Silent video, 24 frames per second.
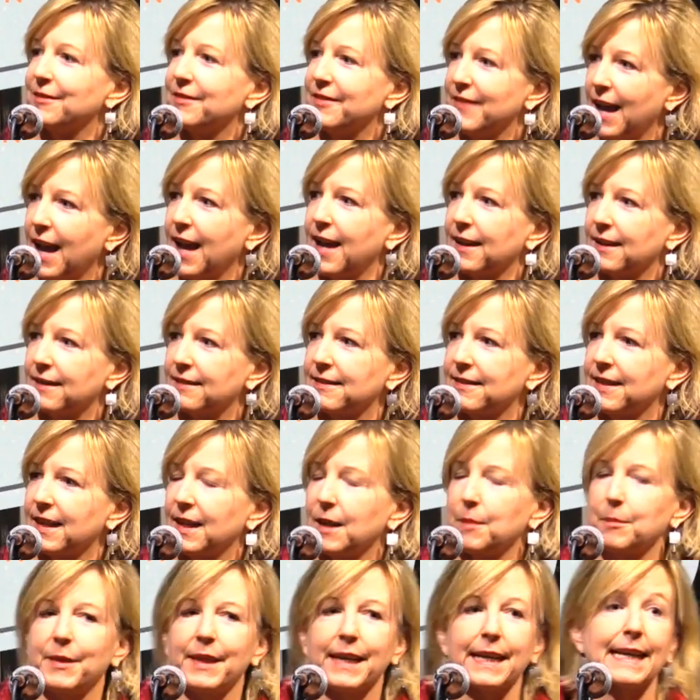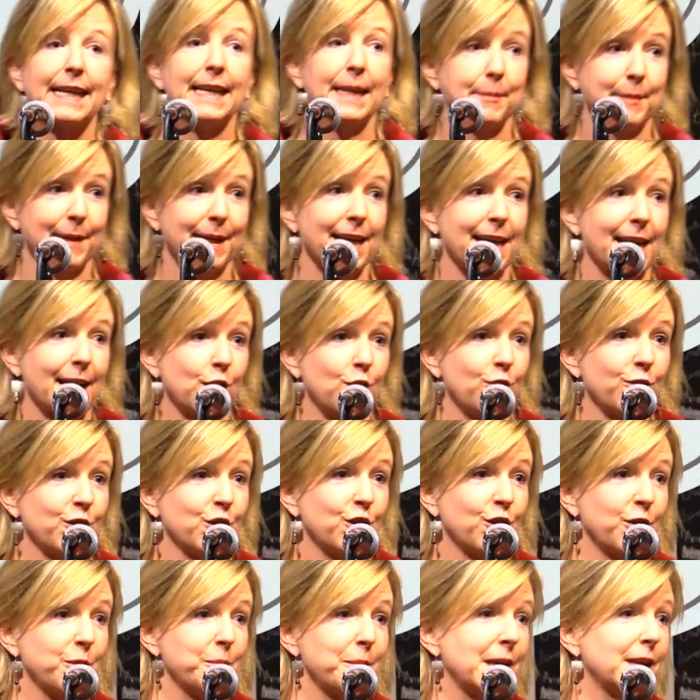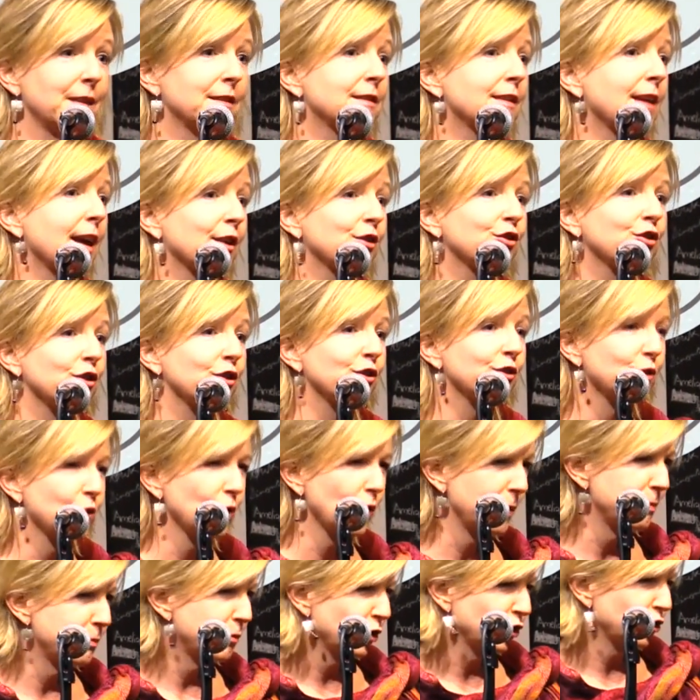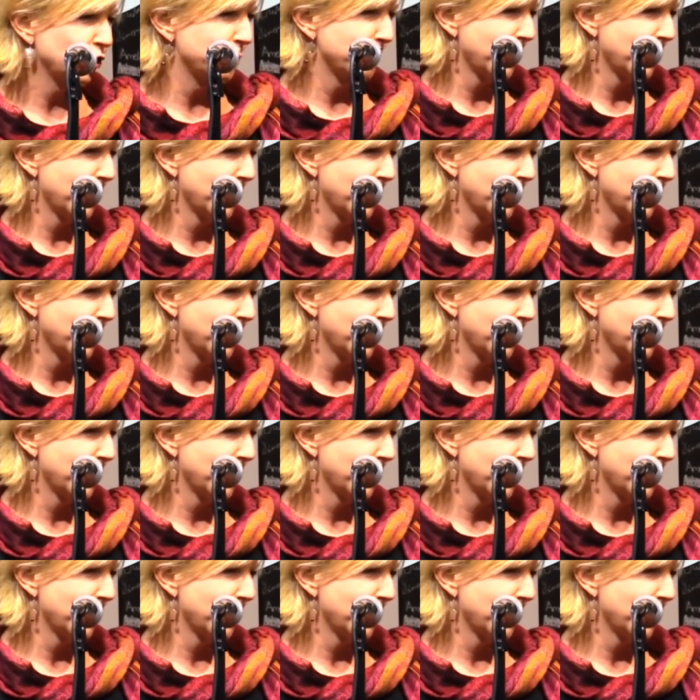Thanks." And I'm thinking, I'm going to get over to the meat section. So I push